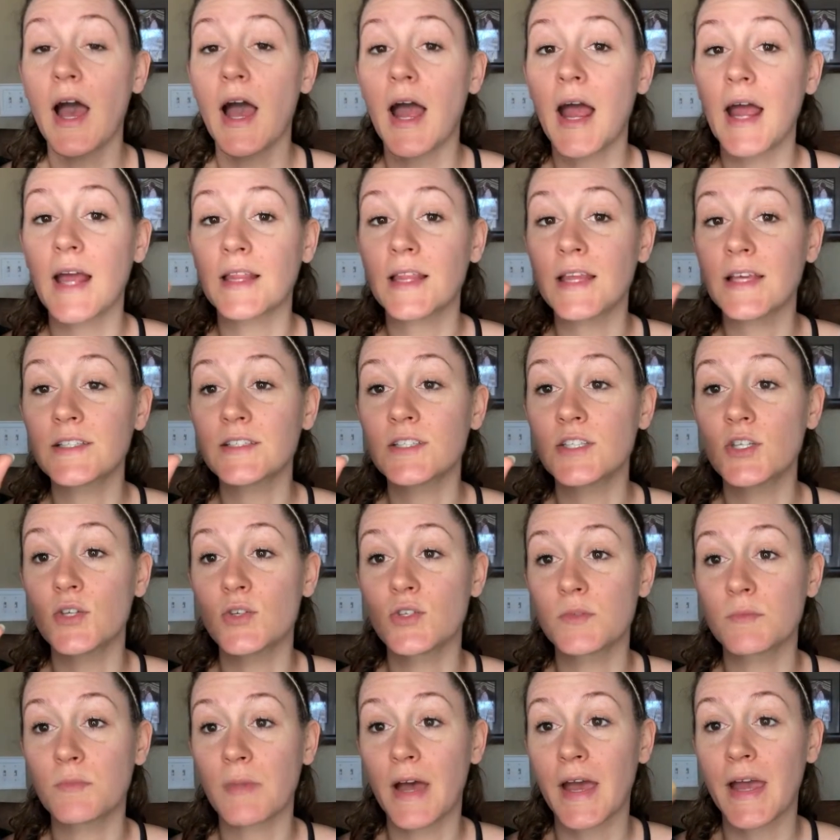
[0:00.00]
I like to
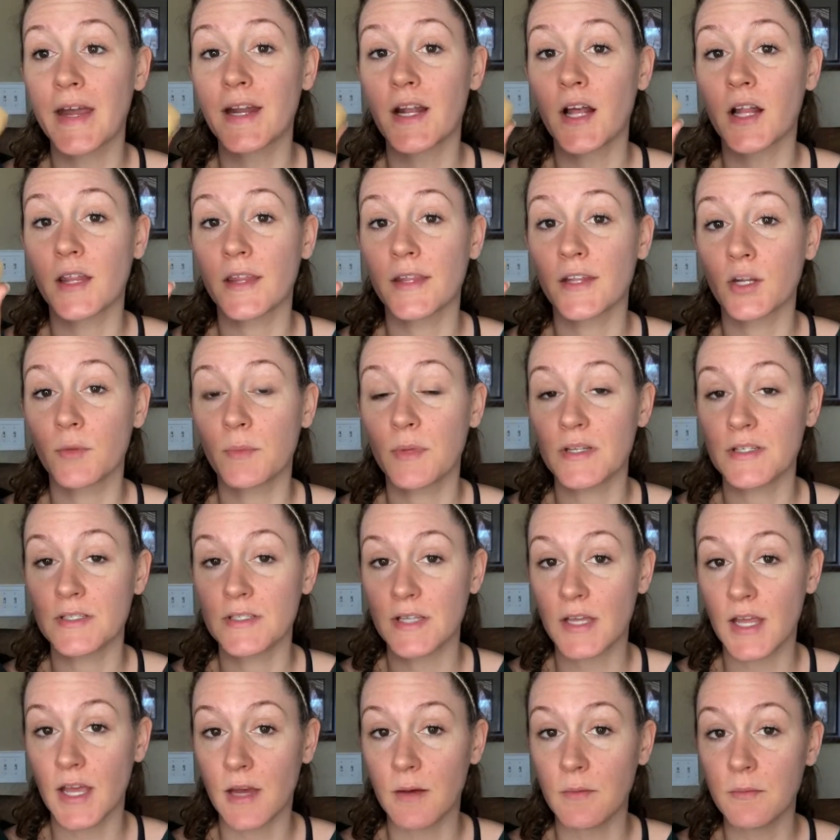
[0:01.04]
use mine a little bit
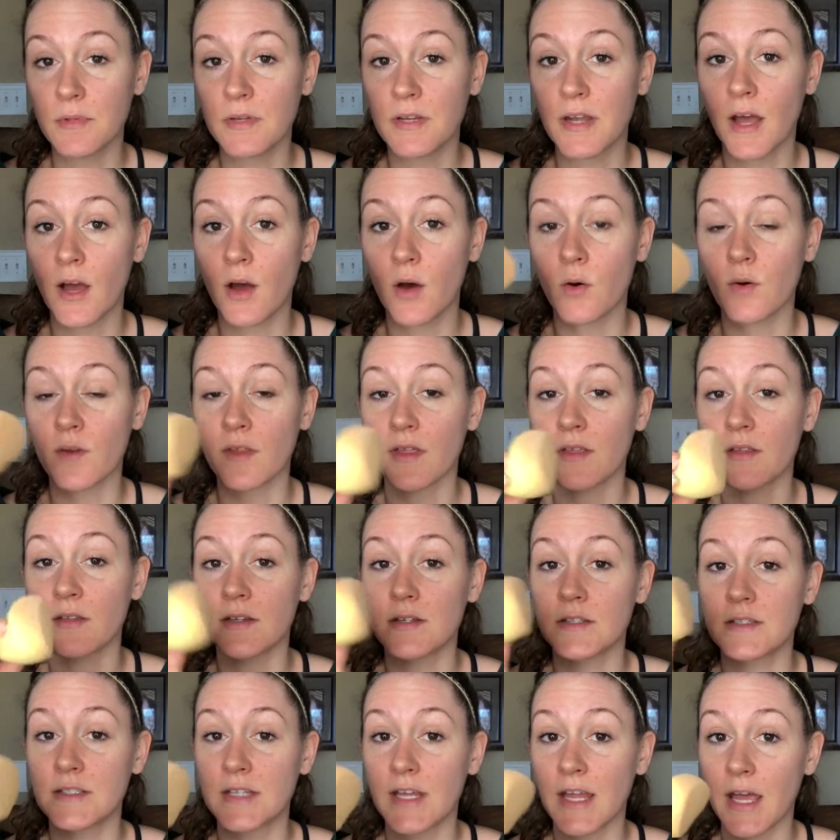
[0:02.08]
damp. Now,
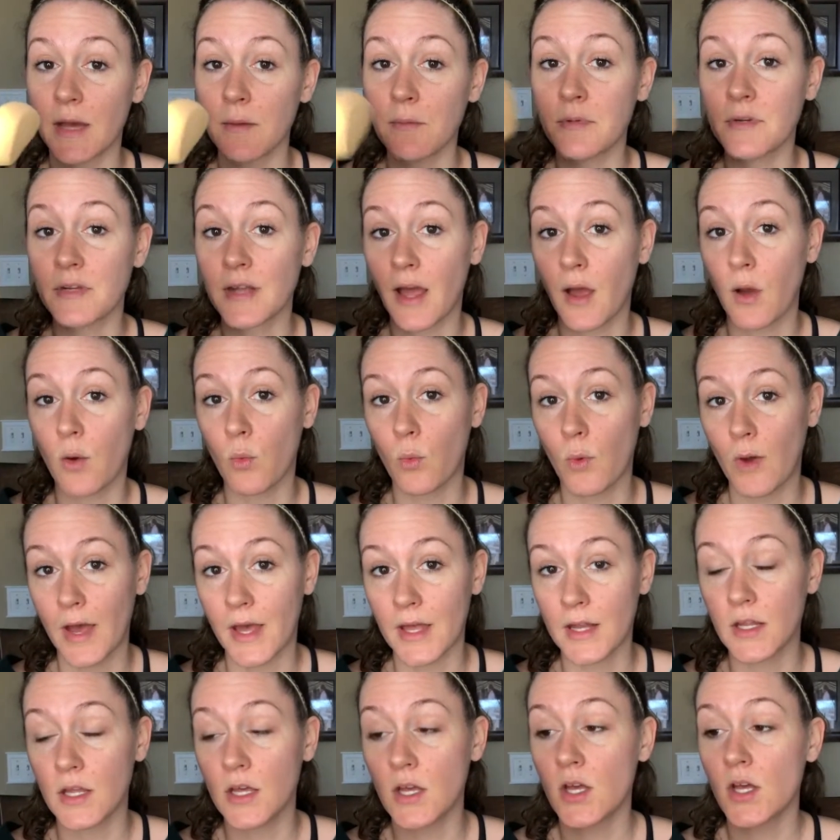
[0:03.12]
damp, not
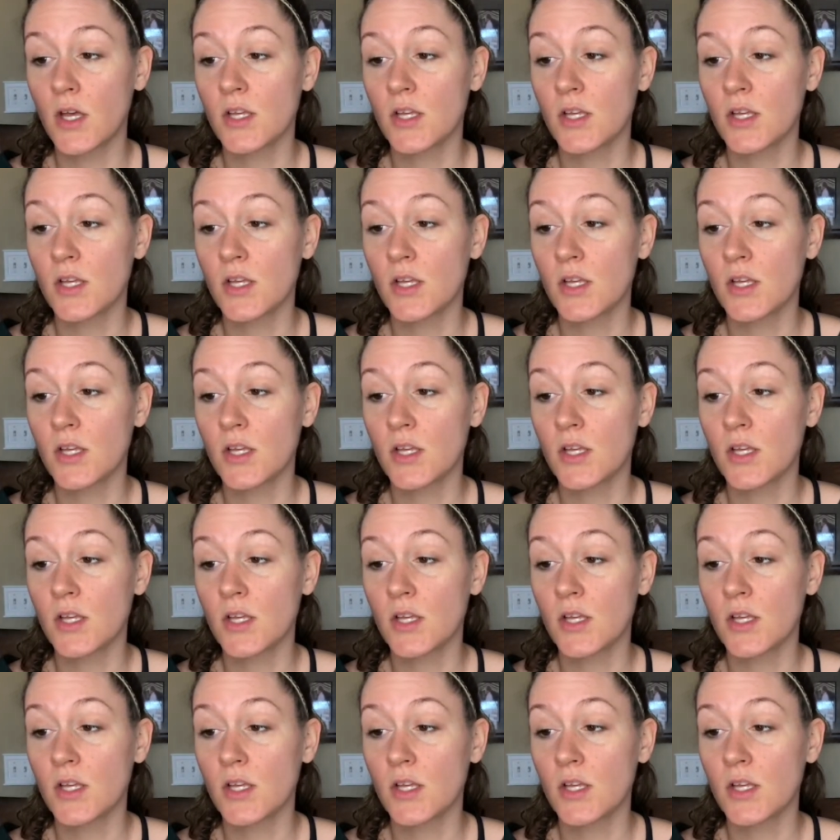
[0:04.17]
wet.